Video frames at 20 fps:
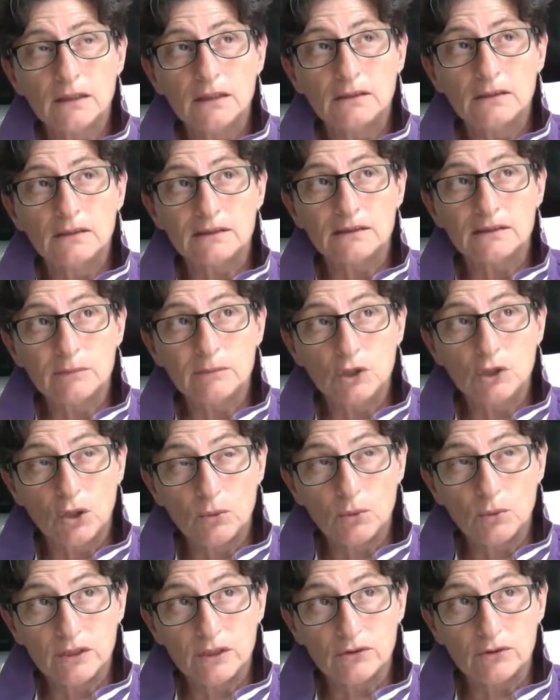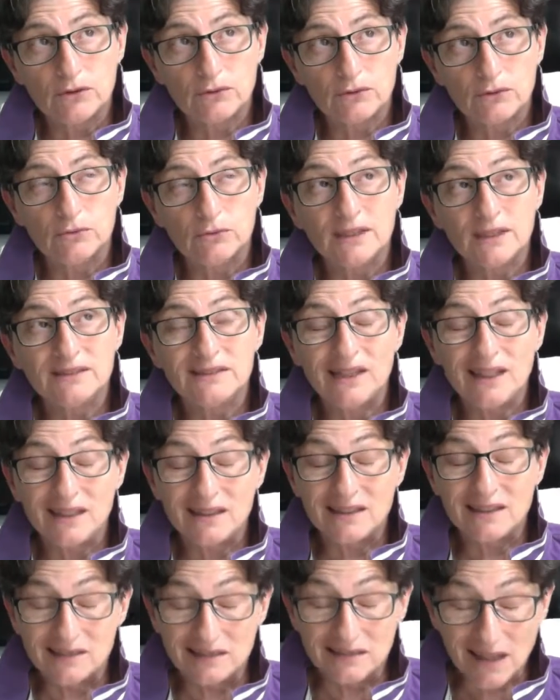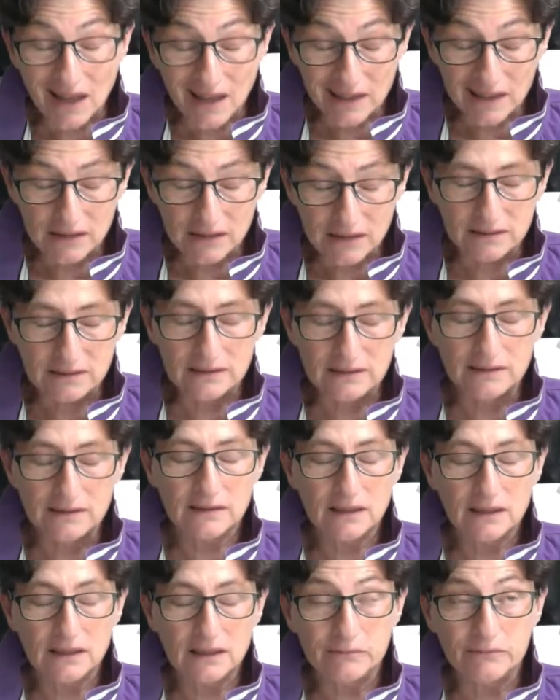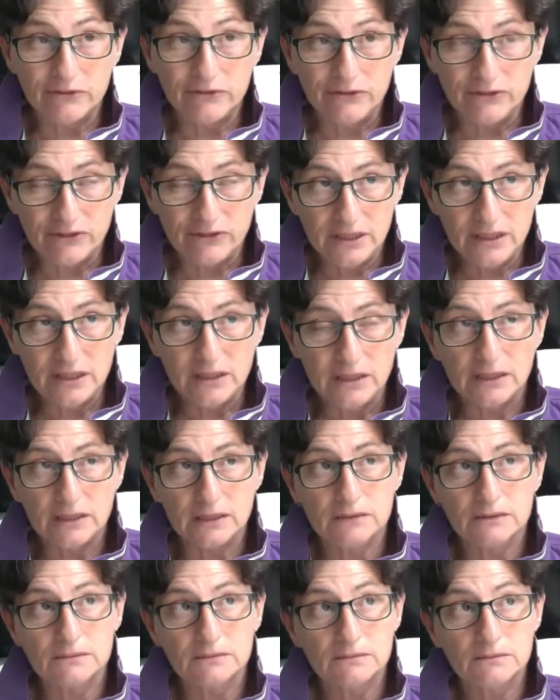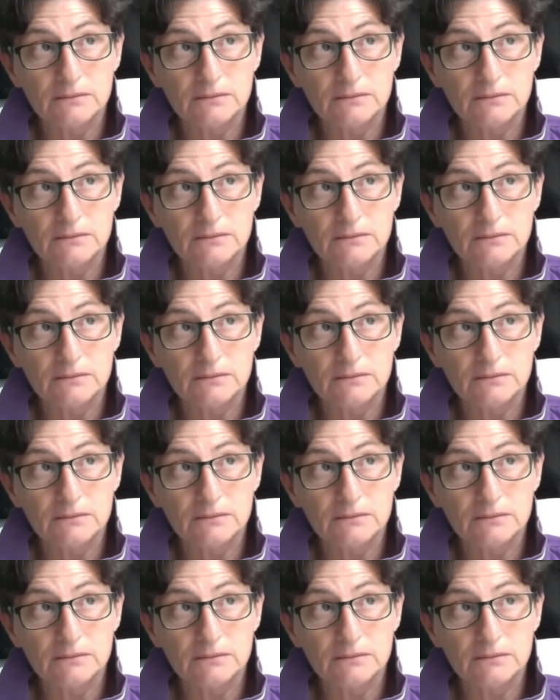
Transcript: that I'm going through and the anxiety that I'm feeling.